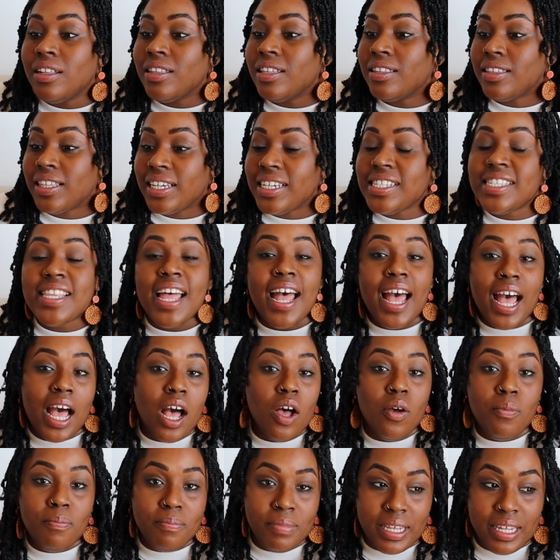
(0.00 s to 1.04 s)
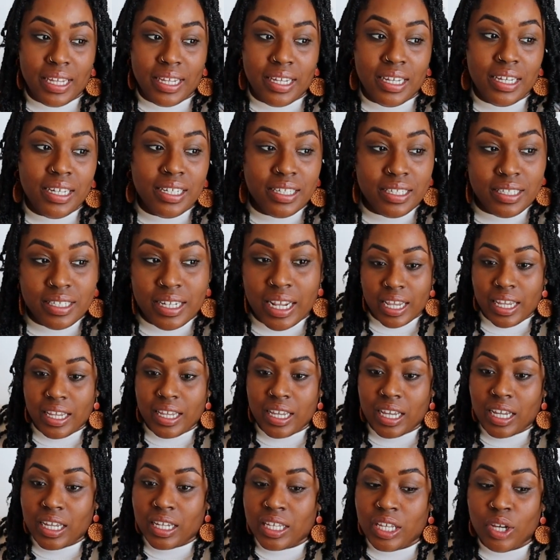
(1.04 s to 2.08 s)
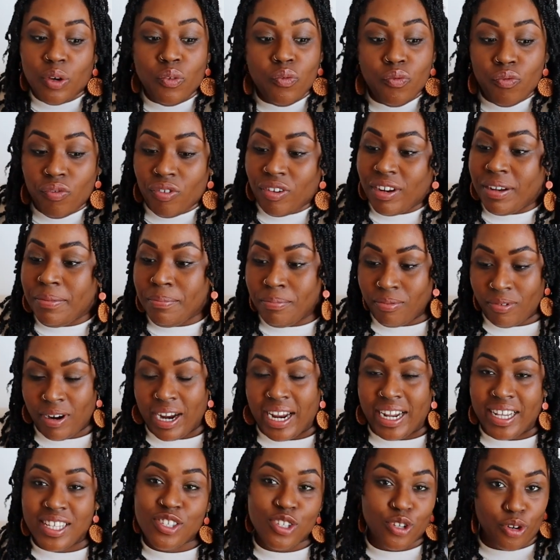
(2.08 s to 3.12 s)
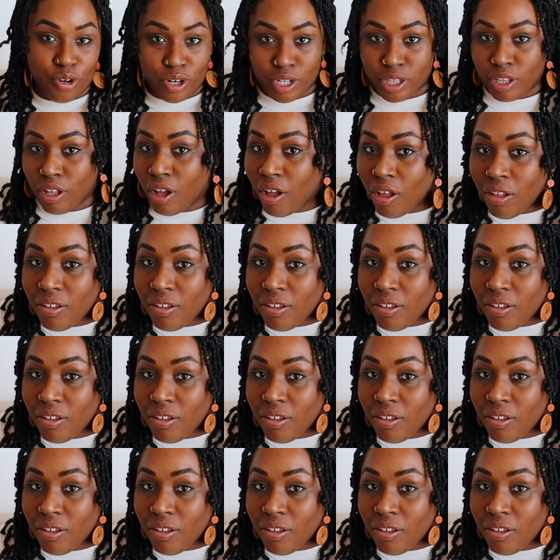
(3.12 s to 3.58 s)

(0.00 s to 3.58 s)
the things that help me take guilt-free breaks during the